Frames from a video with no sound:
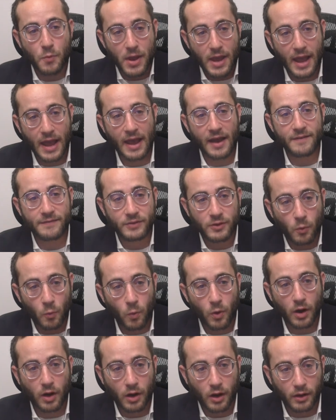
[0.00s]
we have to
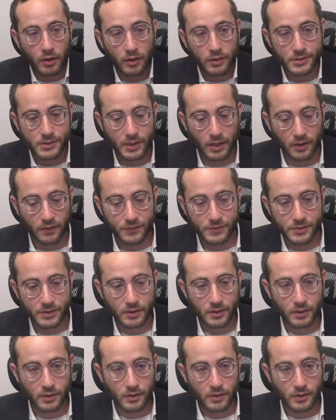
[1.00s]
work on ourselves.